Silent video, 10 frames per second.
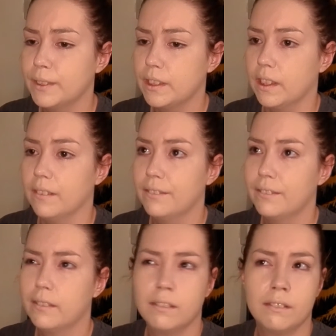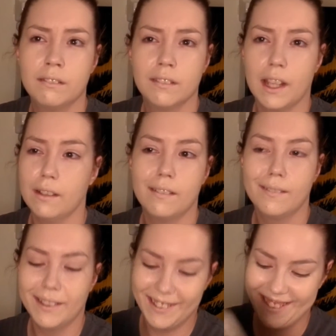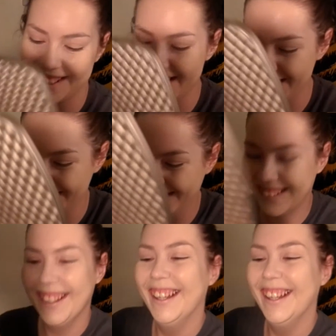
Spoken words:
stuff. I don't know what it's called.